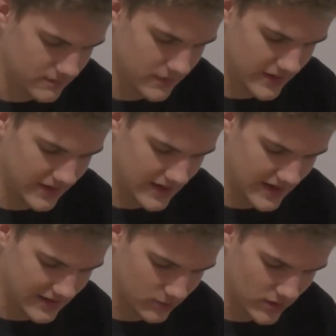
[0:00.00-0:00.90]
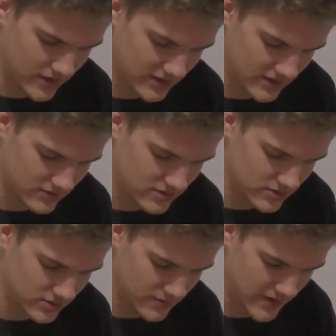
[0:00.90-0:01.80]
but I wanted
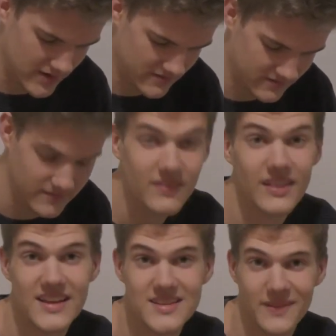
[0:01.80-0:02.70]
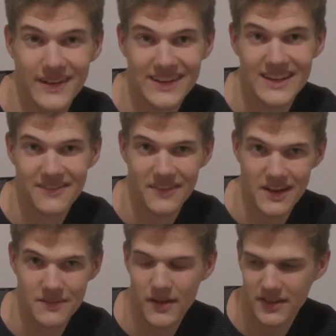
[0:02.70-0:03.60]
to pay less money. If I
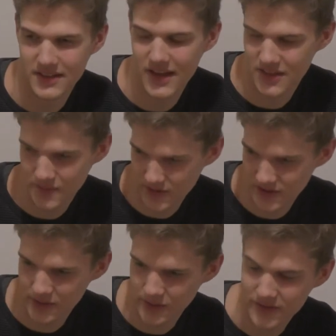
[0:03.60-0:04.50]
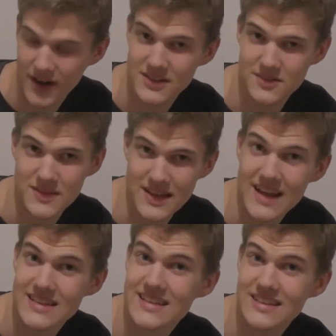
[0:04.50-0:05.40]
had got them earlier, it would have cost me
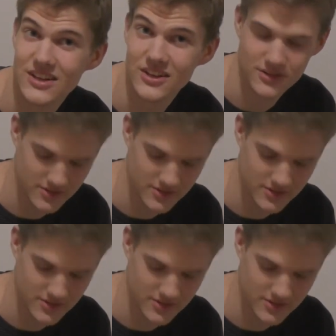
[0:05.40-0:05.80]
$18.